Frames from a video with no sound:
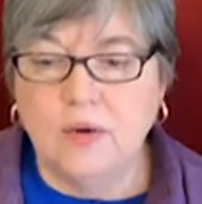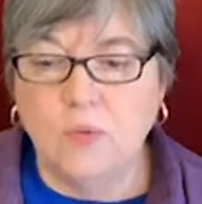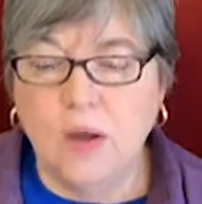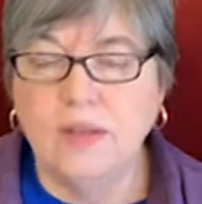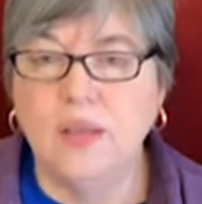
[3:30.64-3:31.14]

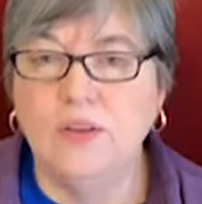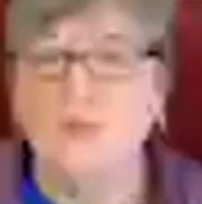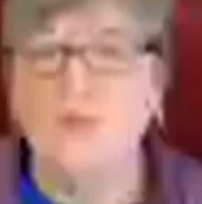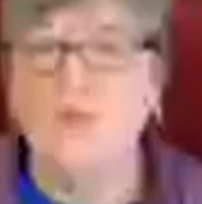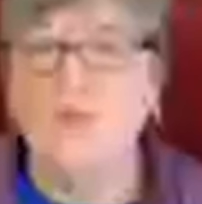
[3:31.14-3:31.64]
what can
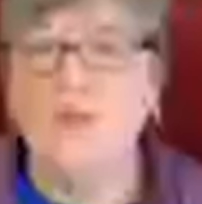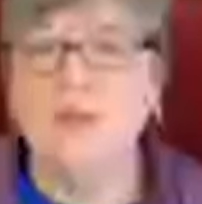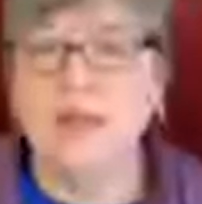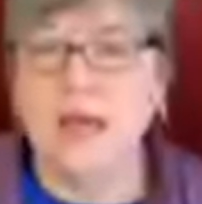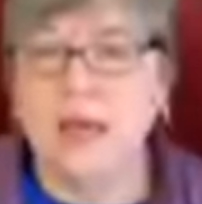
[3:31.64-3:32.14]
you do
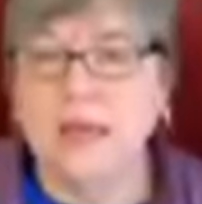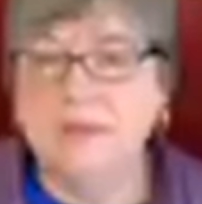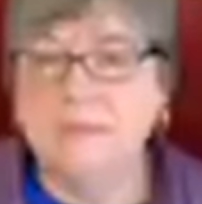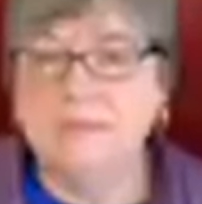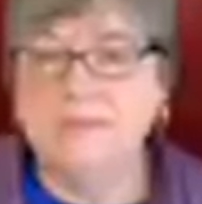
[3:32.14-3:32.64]

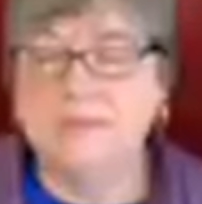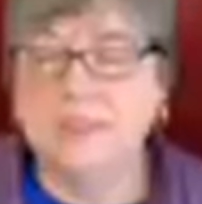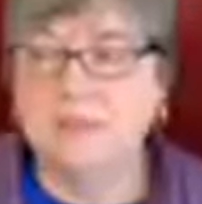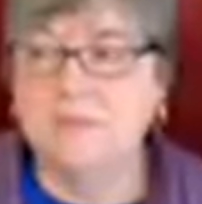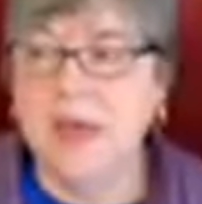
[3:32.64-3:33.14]
today
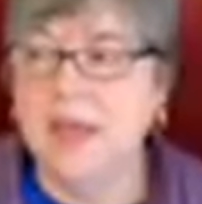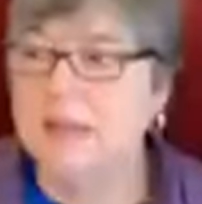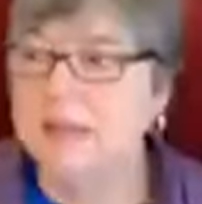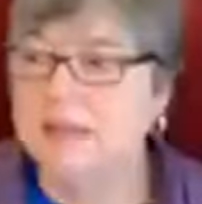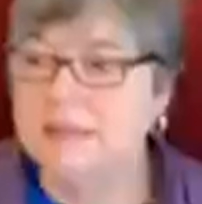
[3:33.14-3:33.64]
to
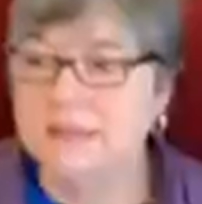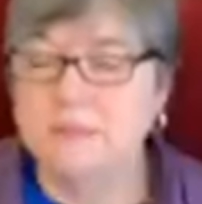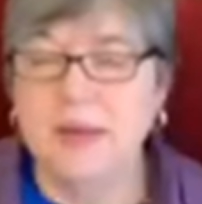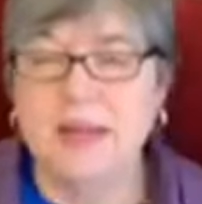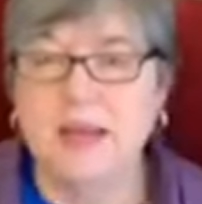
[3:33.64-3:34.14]
make
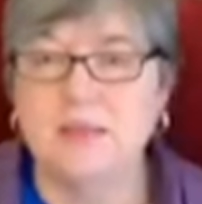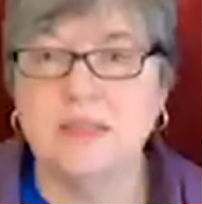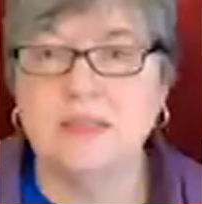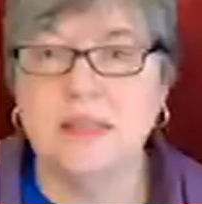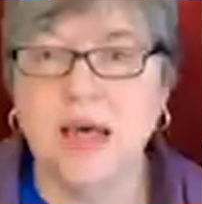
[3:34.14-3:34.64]
somebody
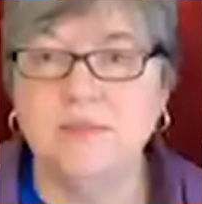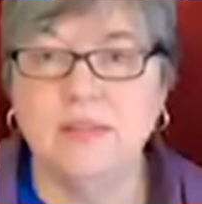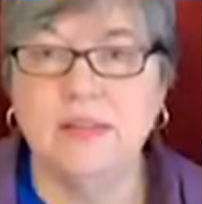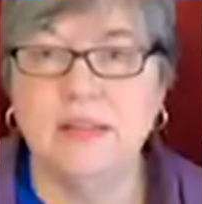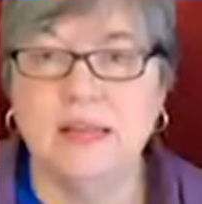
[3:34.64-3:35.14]
else's life a
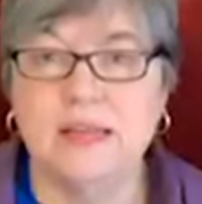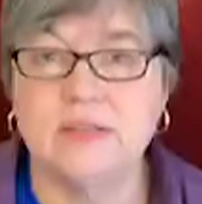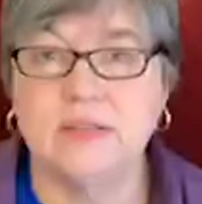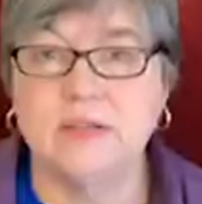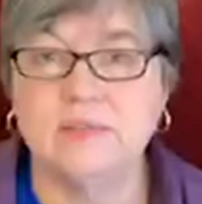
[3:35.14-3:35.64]
little
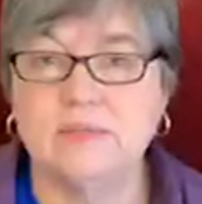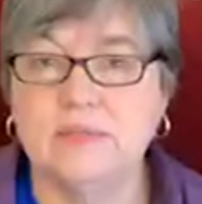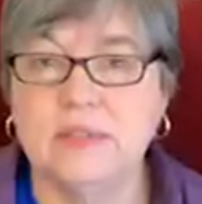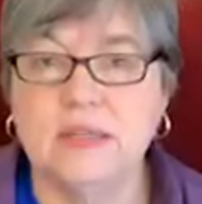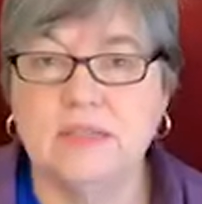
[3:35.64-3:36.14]
easier?
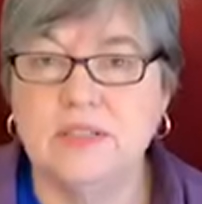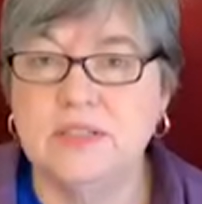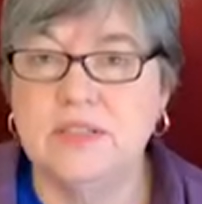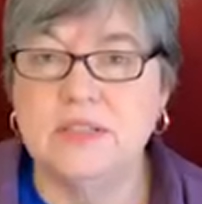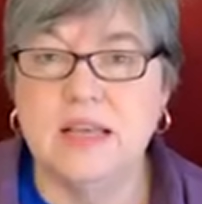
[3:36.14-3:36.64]

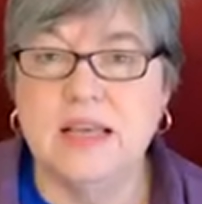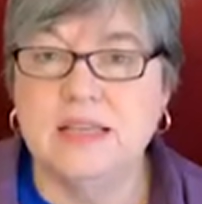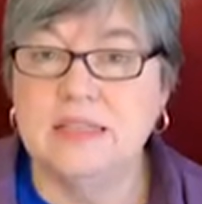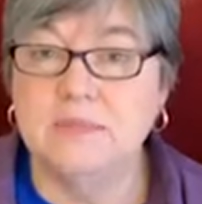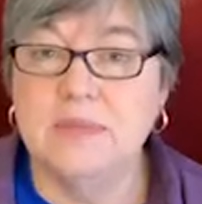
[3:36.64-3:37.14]

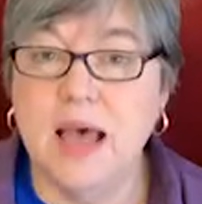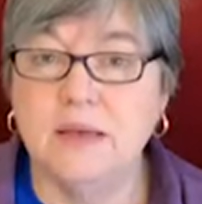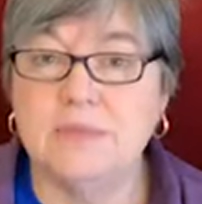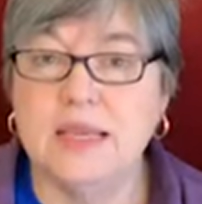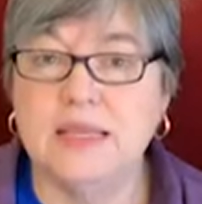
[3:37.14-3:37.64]

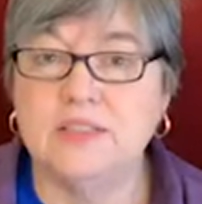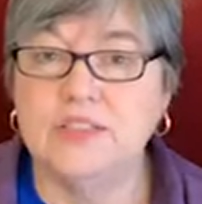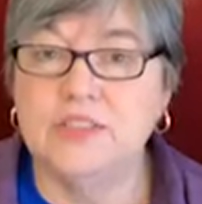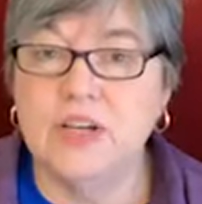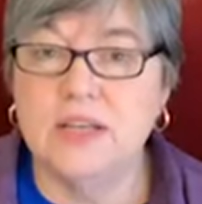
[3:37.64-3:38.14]
Sometimes
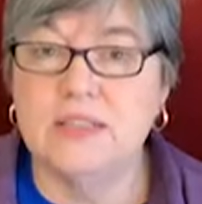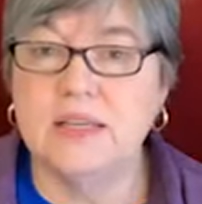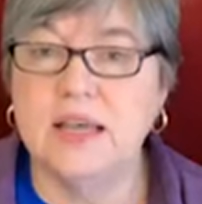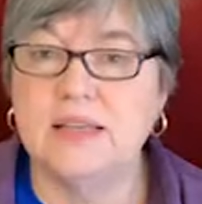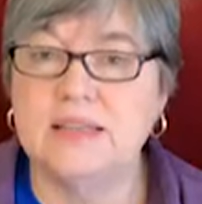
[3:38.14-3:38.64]
it's just
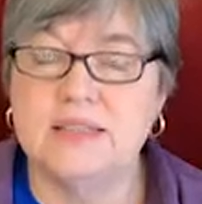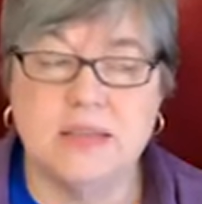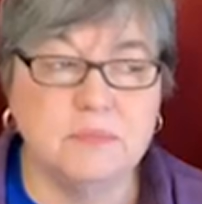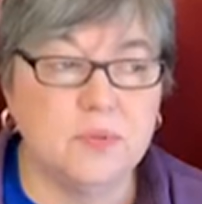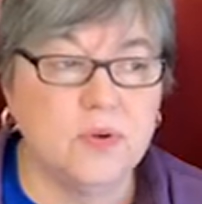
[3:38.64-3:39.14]
a
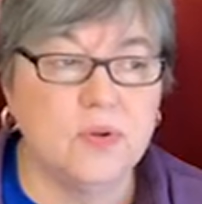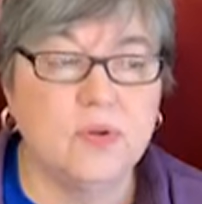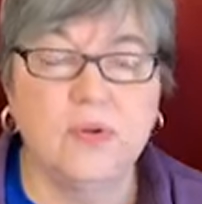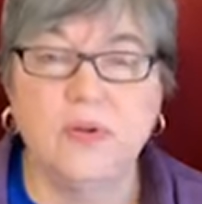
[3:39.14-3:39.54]
simple,